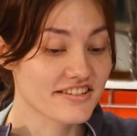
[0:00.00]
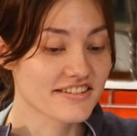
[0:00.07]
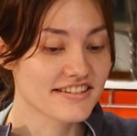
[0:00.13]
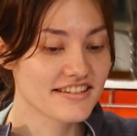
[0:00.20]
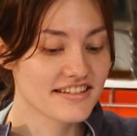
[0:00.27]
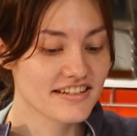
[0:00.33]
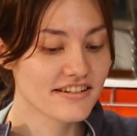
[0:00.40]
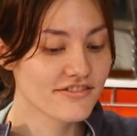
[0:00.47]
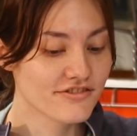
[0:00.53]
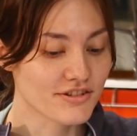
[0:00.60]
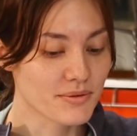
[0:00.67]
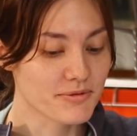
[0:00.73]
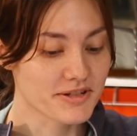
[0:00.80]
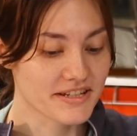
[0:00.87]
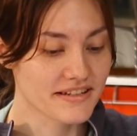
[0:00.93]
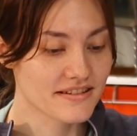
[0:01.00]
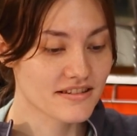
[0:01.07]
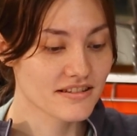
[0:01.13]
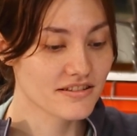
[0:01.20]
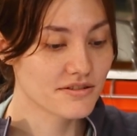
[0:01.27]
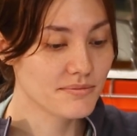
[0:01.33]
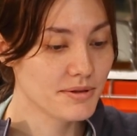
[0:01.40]
so this stuff represents
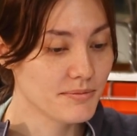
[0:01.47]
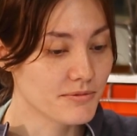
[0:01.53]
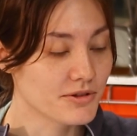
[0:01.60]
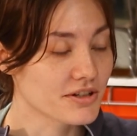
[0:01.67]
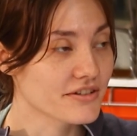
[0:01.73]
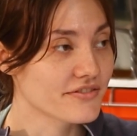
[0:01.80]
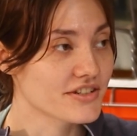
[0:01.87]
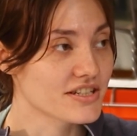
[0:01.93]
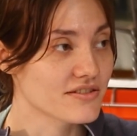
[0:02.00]
a little bit more of a